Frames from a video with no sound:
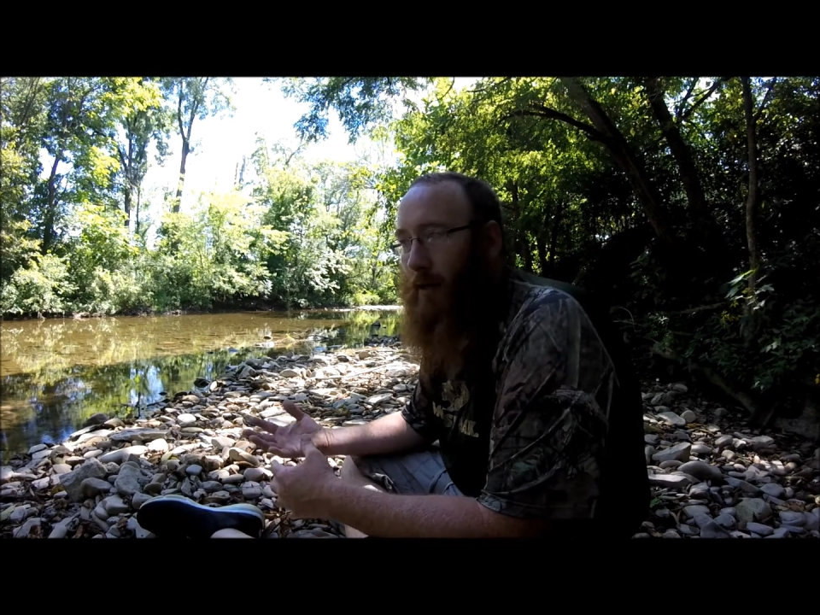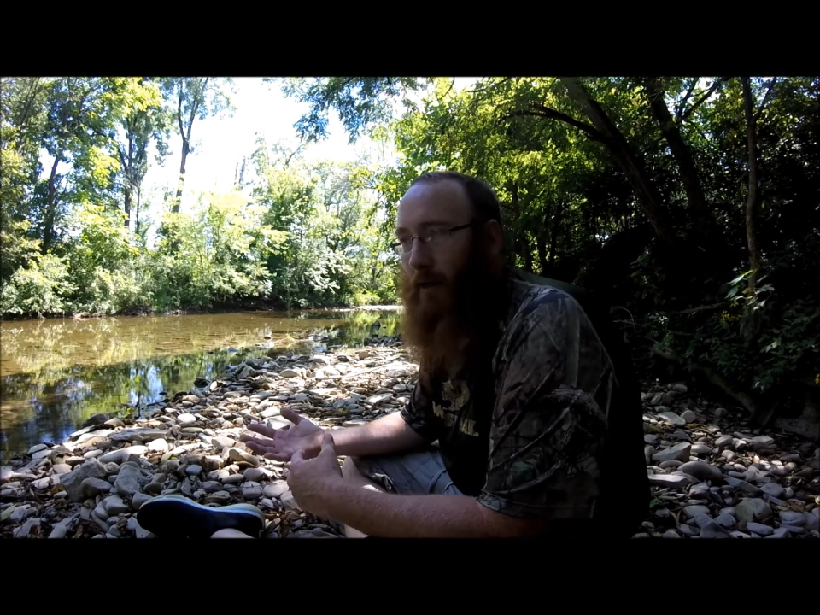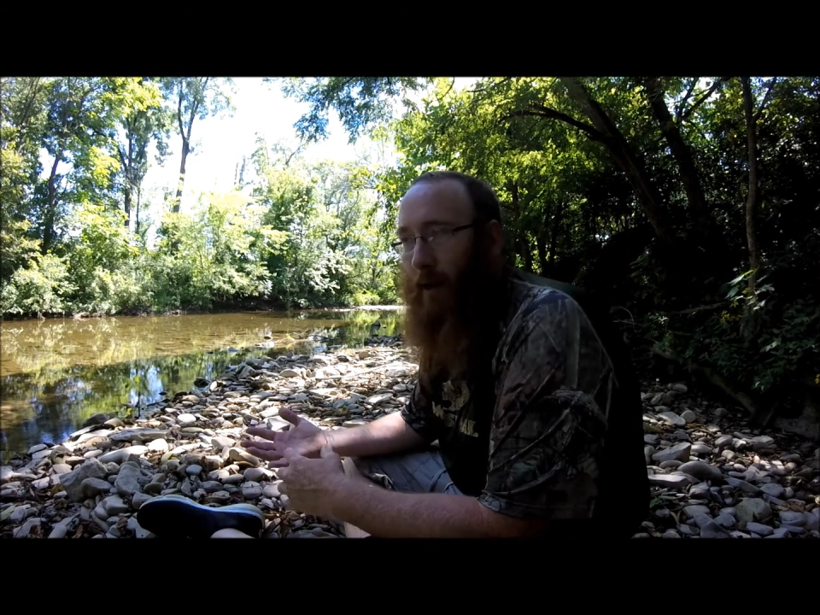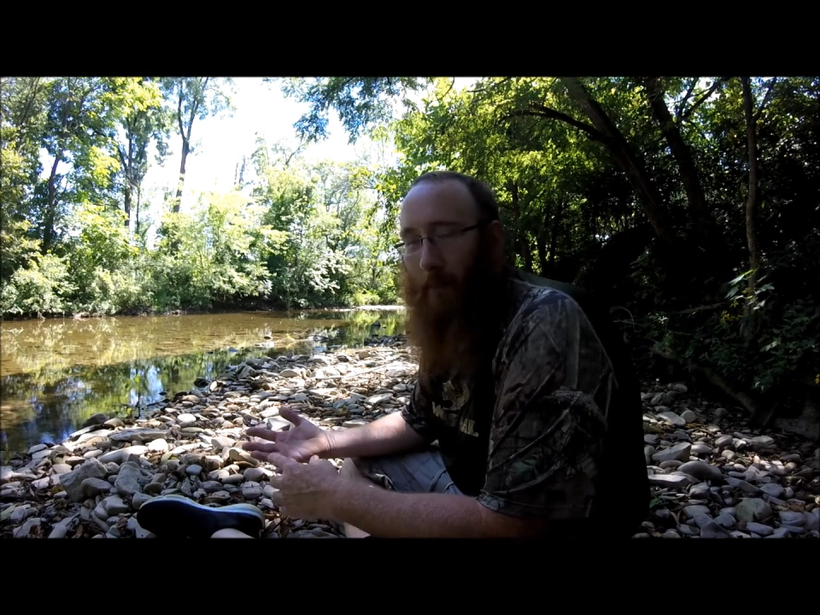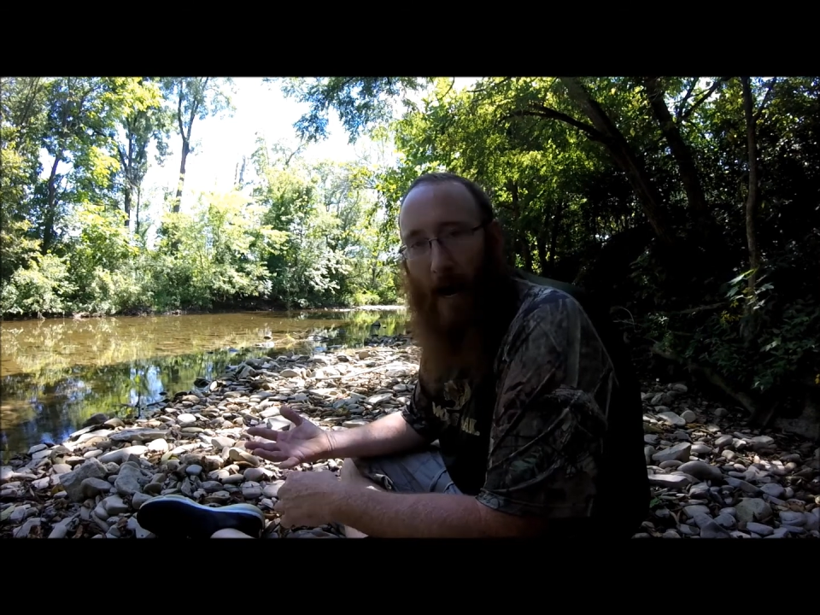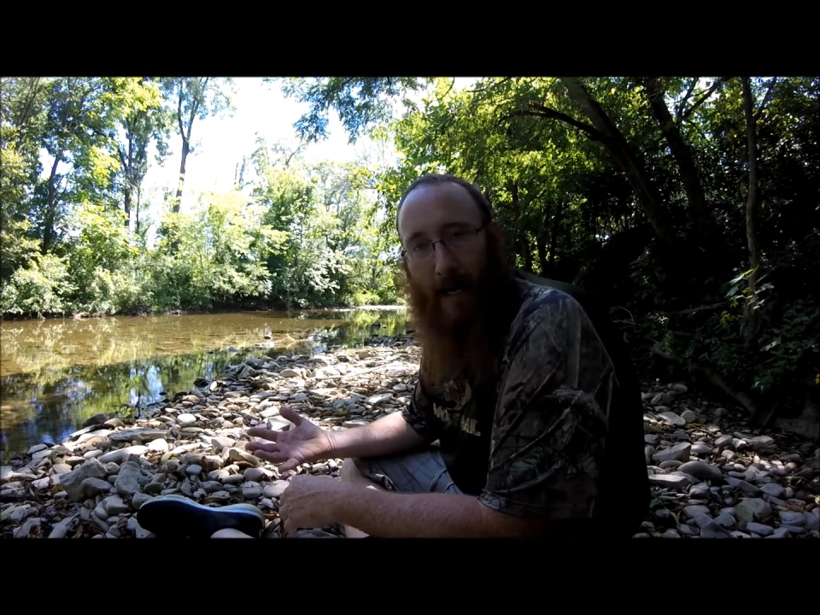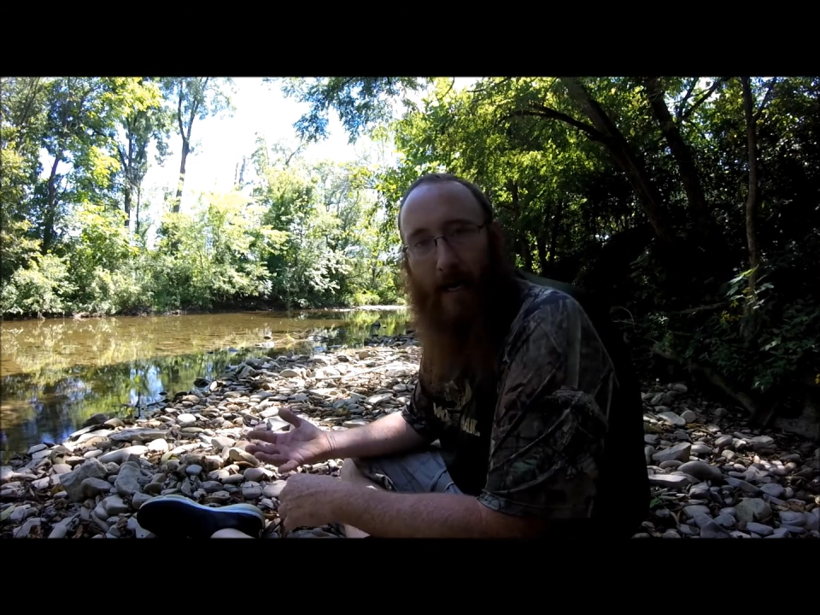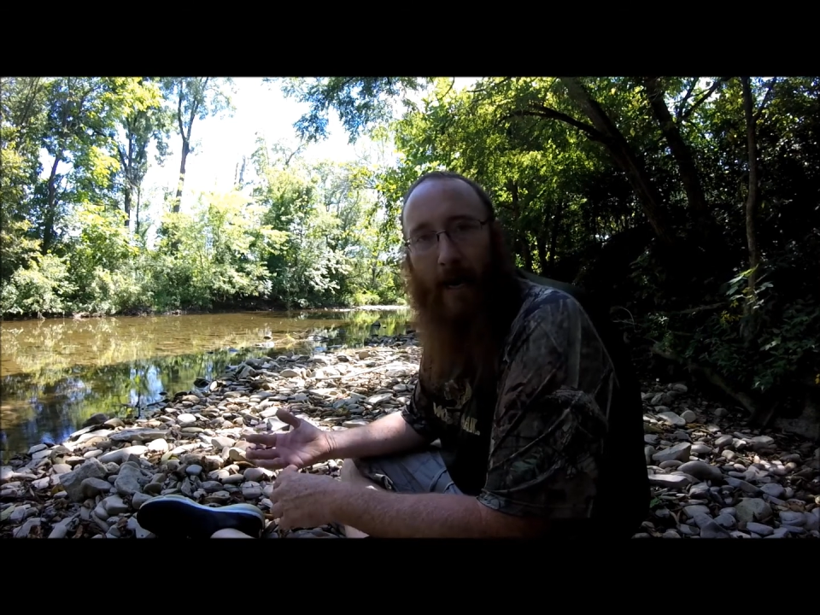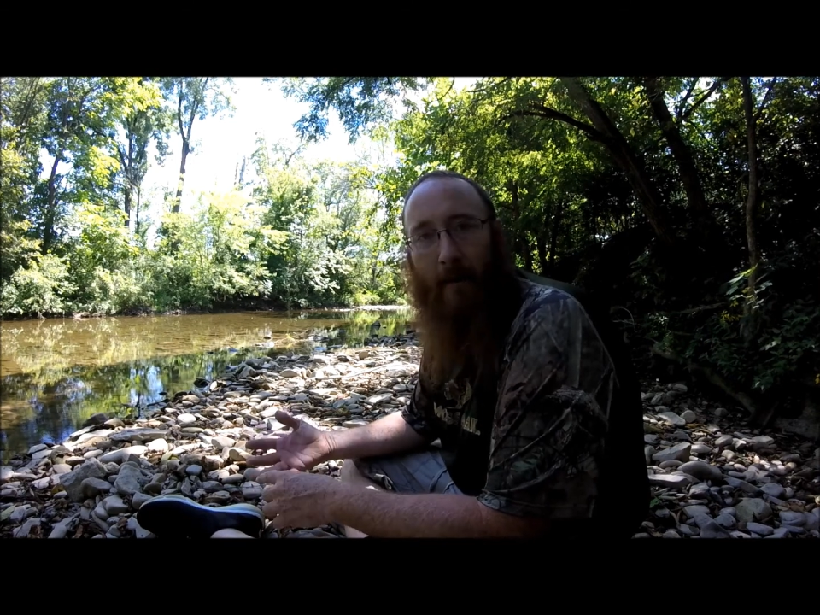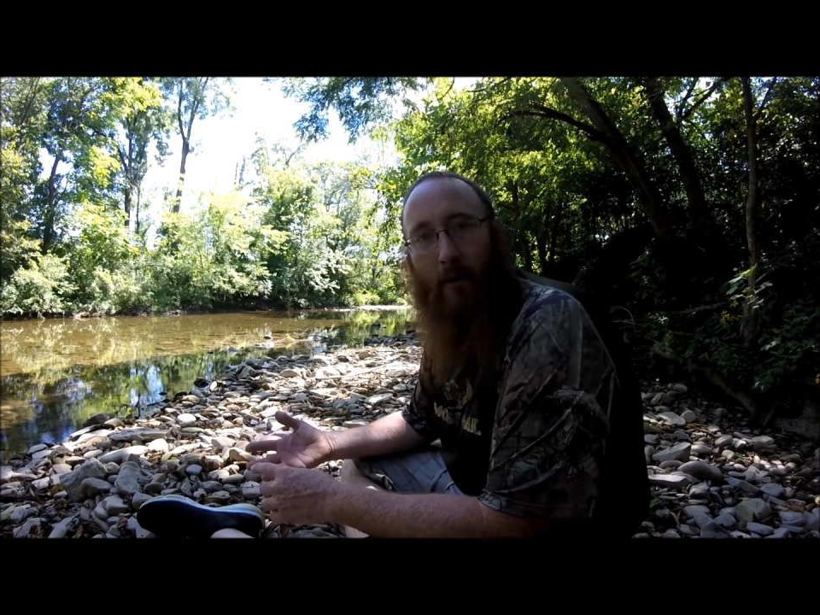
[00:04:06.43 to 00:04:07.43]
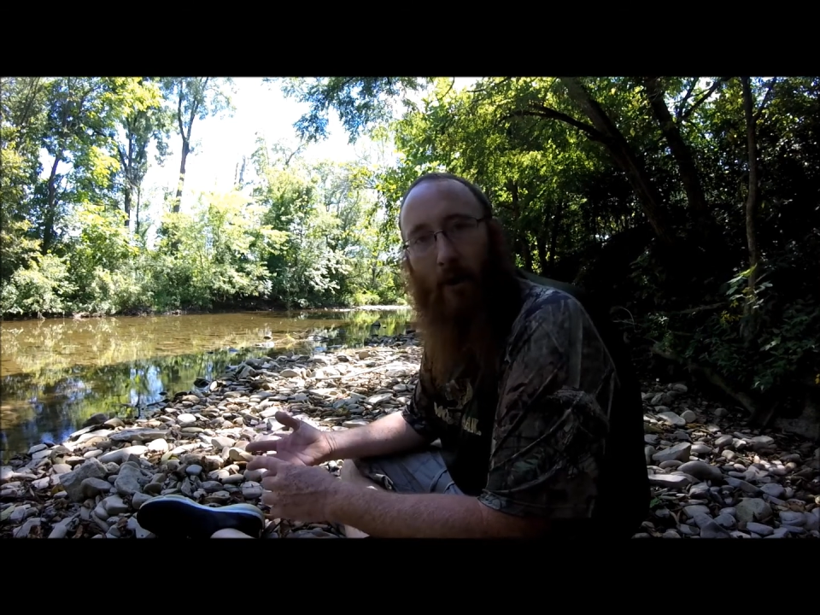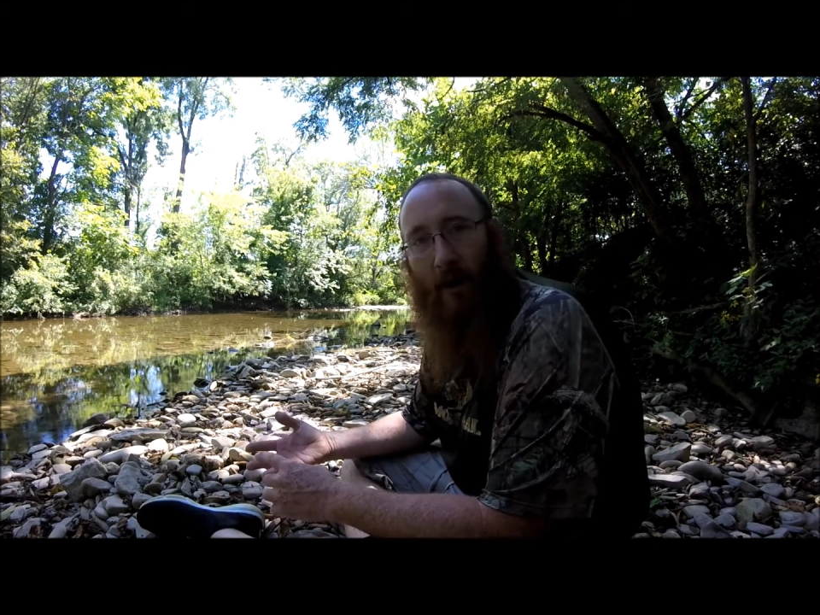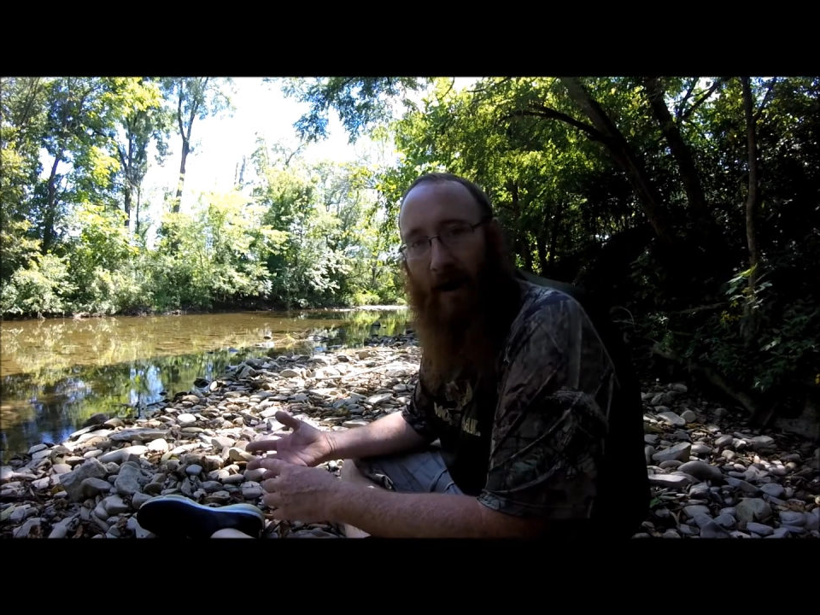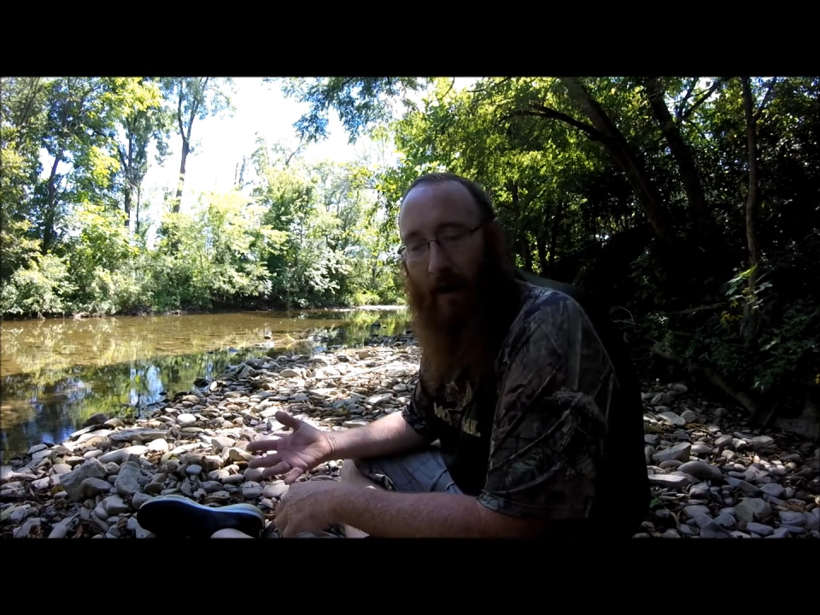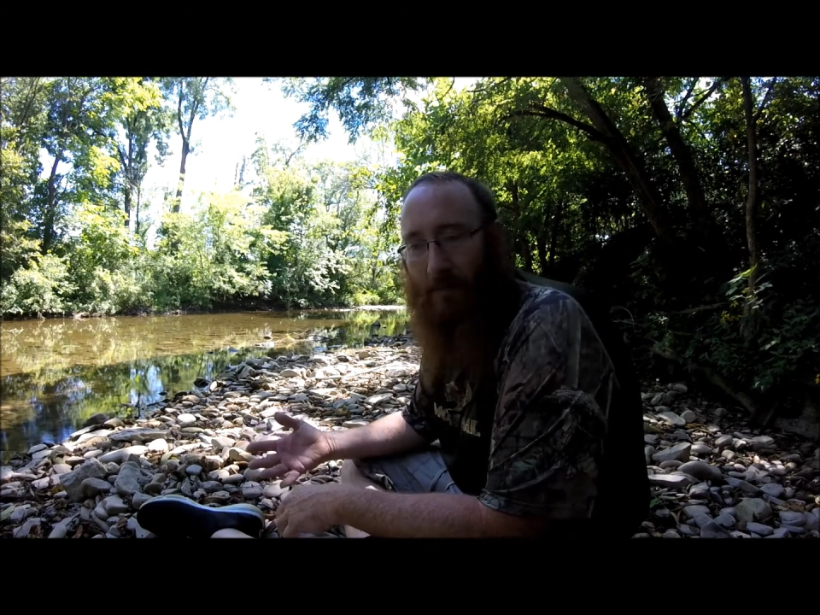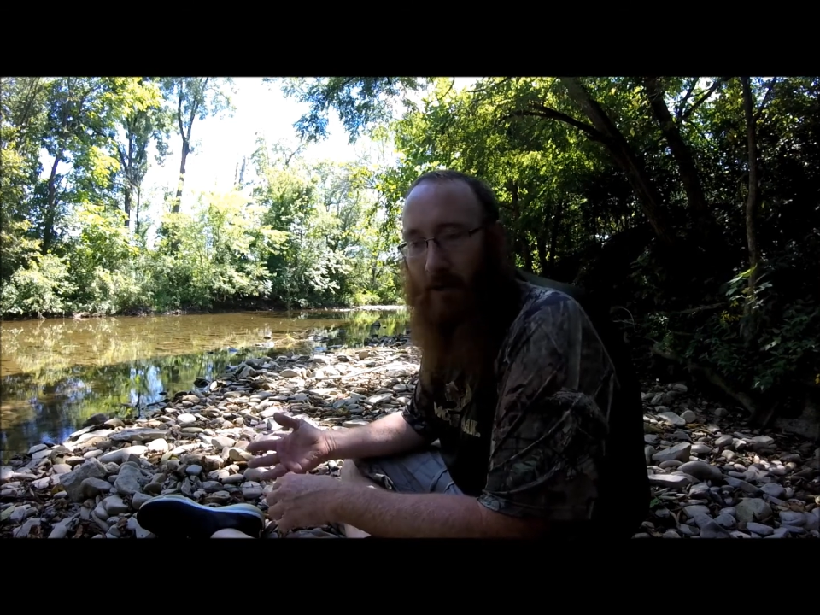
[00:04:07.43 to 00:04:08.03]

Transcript: You know, Mikey came along and helped,